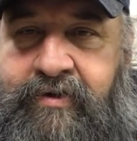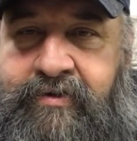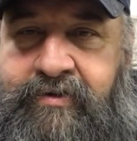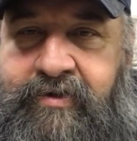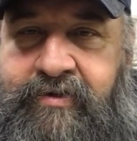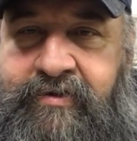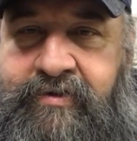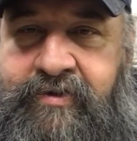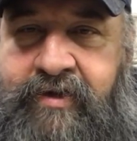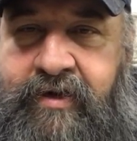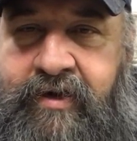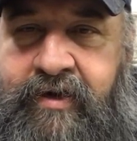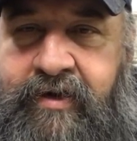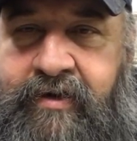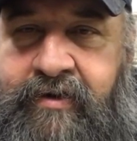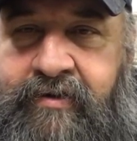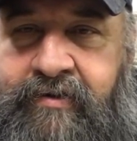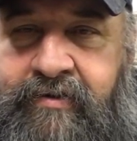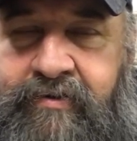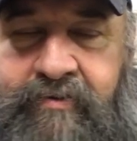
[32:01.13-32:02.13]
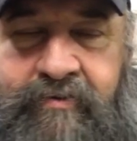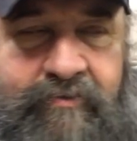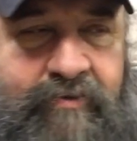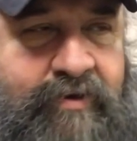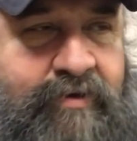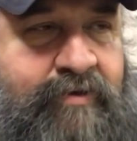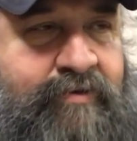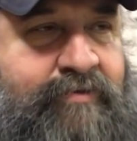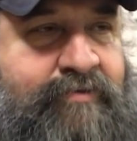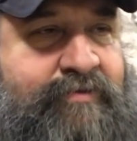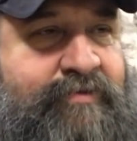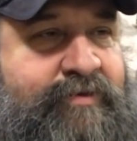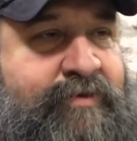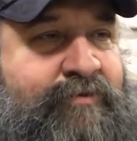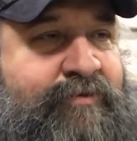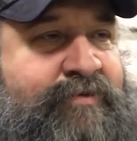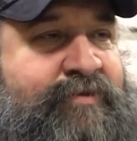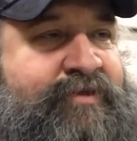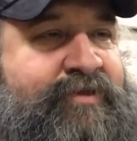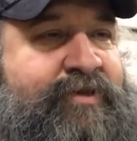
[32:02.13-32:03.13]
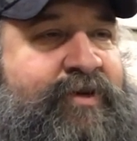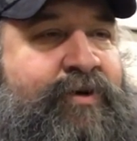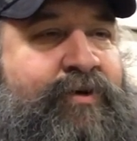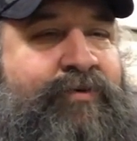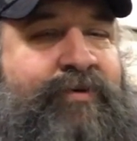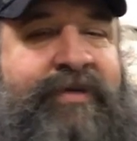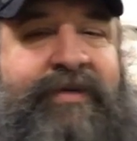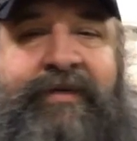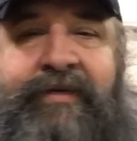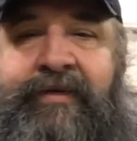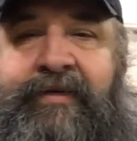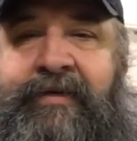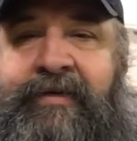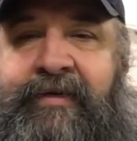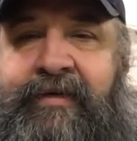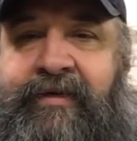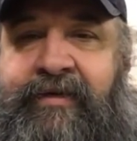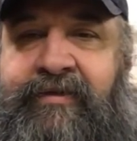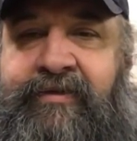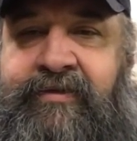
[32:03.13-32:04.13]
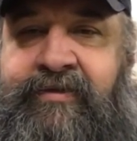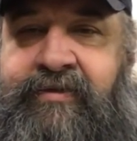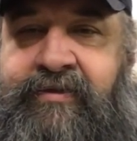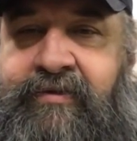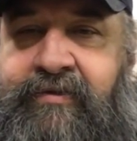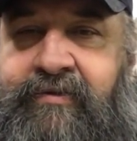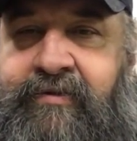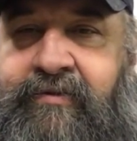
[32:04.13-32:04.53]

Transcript: just say, well, so-and-so did this.